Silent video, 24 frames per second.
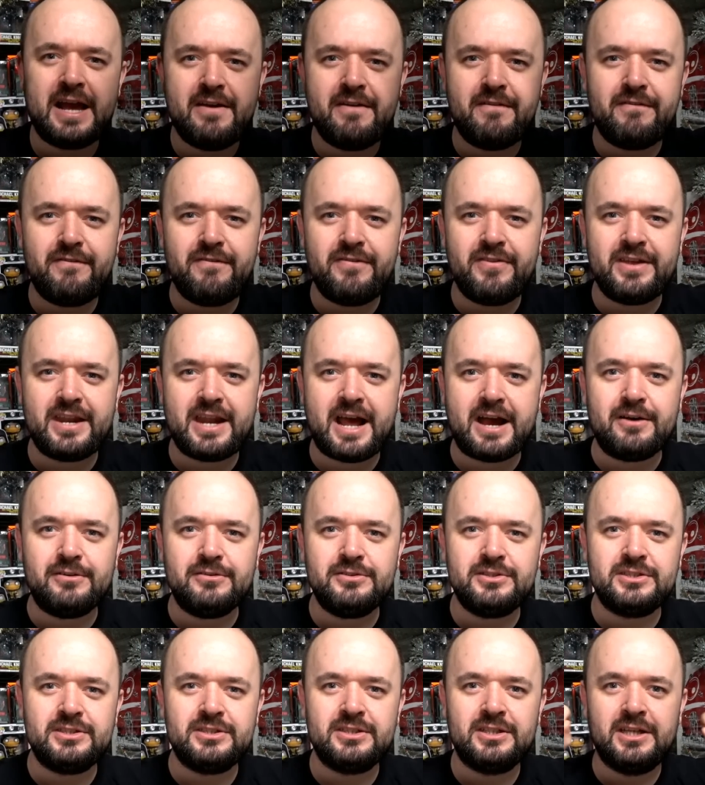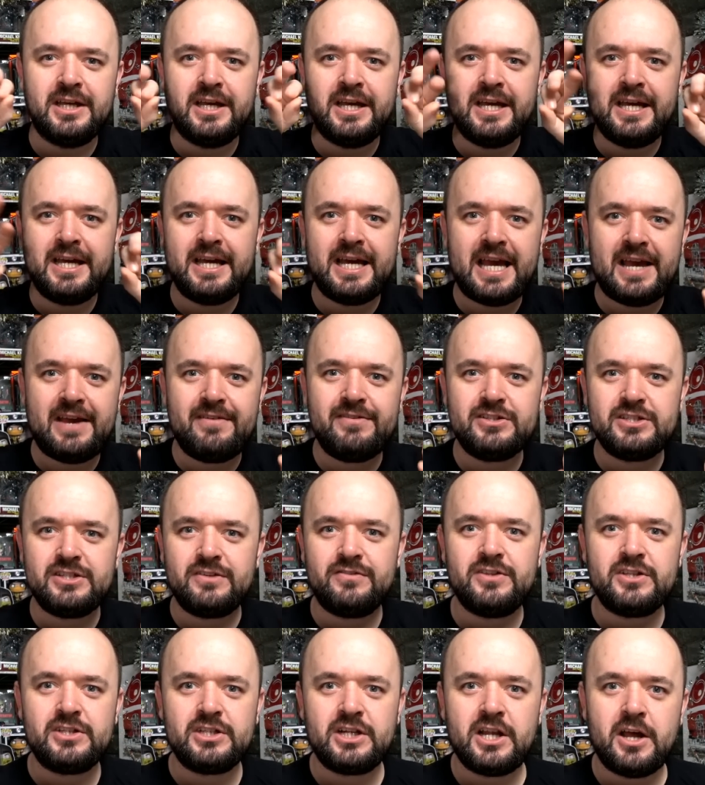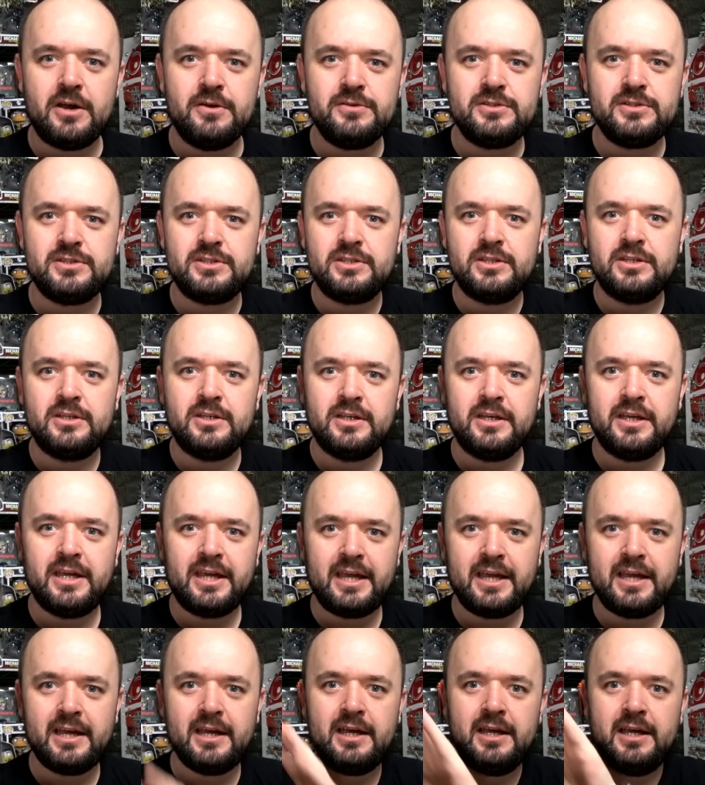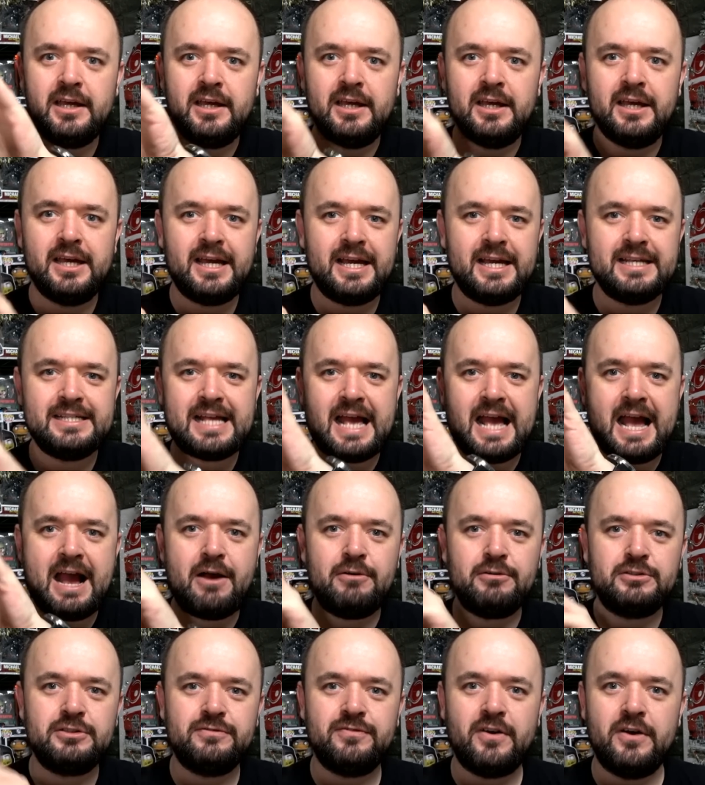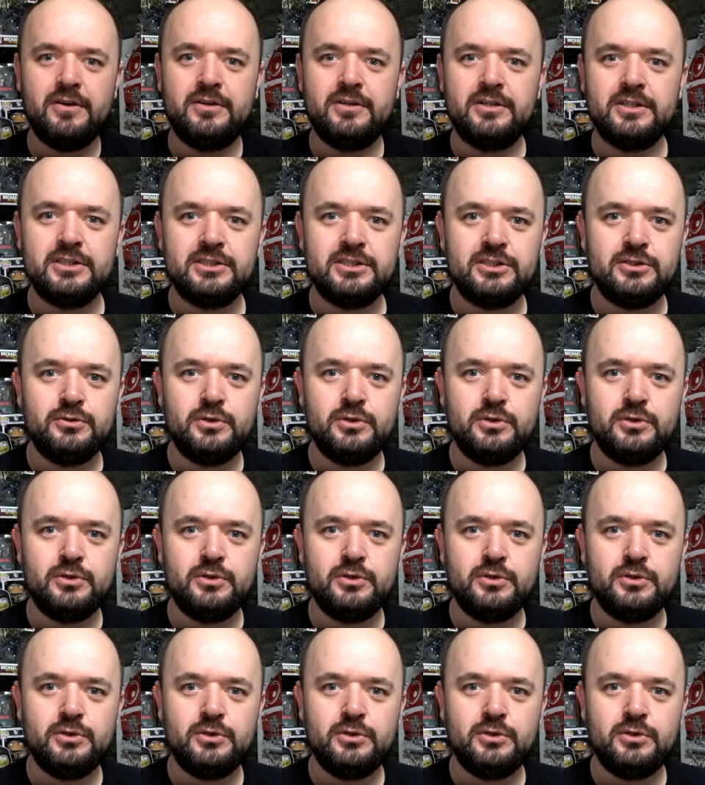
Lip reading: Everything else, even stuff that's close here, is out of focus.